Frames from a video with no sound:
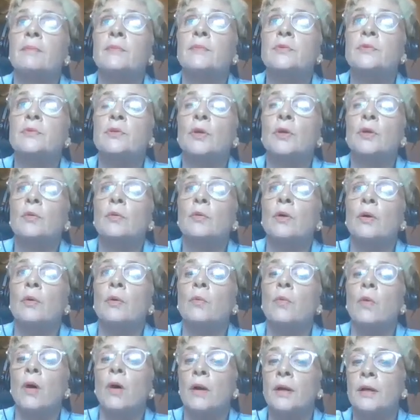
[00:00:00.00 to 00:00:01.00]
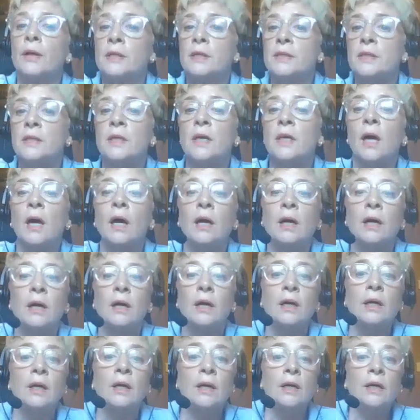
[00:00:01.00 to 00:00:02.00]
So one is a young
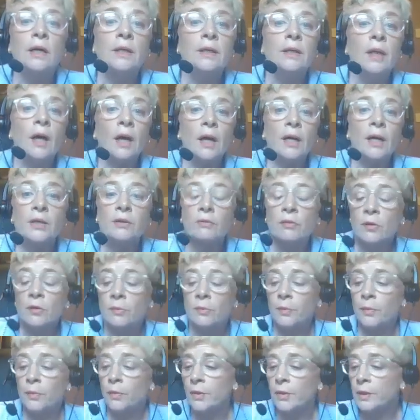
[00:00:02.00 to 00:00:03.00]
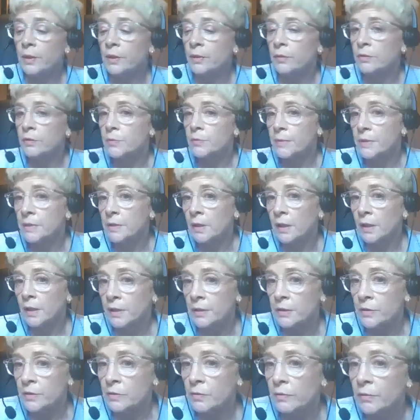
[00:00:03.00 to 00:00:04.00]
9-year-old boy who has been
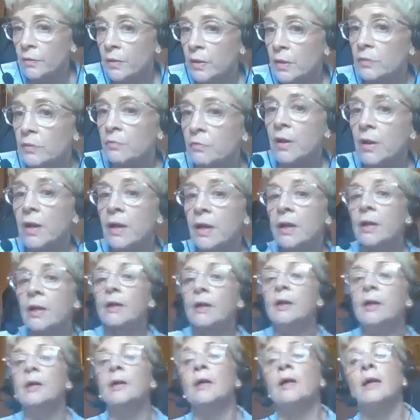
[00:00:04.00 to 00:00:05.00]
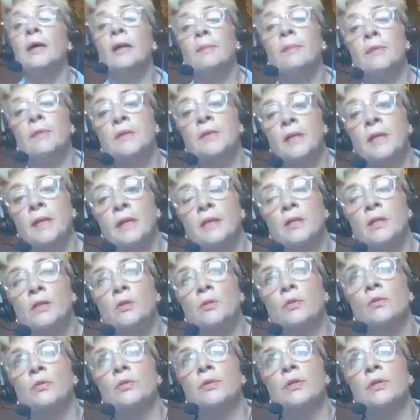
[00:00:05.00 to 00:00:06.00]
diagnosed with a very rare MSK
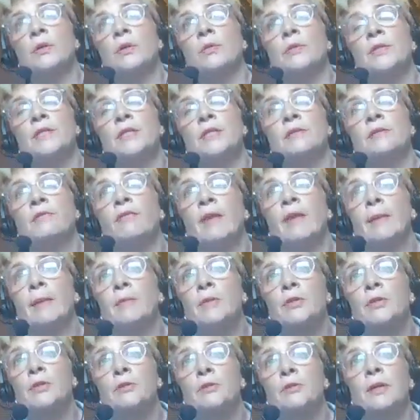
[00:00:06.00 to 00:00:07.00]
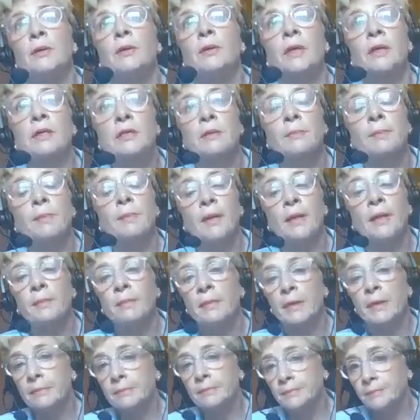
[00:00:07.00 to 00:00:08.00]
disorder, which is inflammatory as a
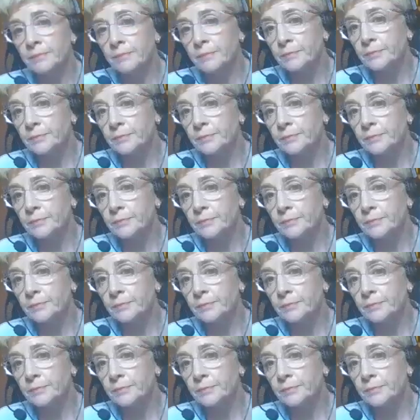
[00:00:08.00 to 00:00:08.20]
baby.